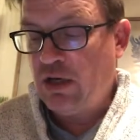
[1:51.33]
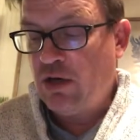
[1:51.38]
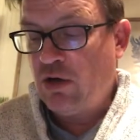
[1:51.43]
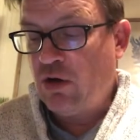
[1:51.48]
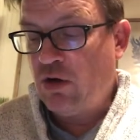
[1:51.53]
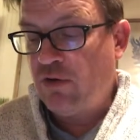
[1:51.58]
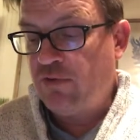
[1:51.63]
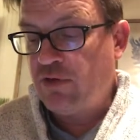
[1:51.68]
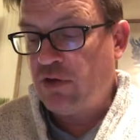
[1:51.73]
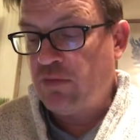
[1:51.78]

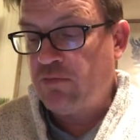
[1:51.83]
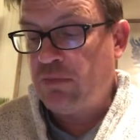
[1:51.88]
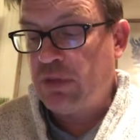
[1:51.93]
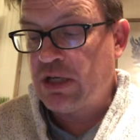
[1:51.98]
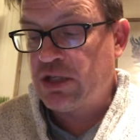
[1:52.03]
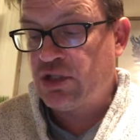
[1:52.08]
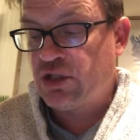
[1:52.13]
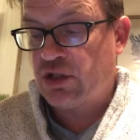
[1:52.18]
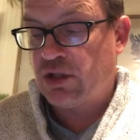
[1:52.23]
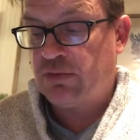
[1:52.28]
of the
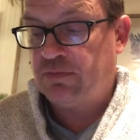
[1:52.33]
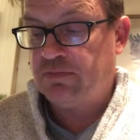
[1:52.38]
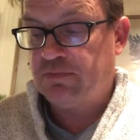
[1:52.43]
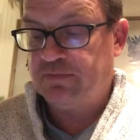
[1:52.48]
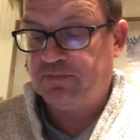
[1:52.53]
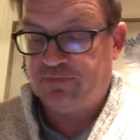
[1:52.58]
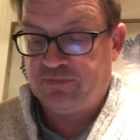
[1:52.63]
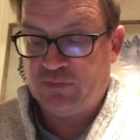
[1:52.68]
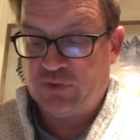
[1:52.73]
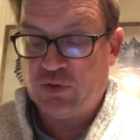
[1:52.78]
mixture,
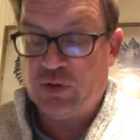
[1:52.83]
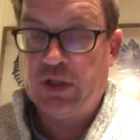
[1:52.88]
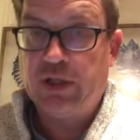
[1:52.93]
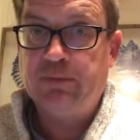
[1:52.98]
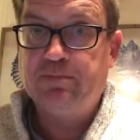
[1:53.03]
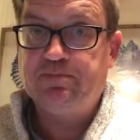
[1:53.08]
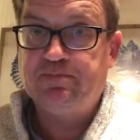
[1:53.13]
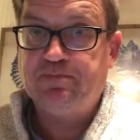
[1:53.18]
all right?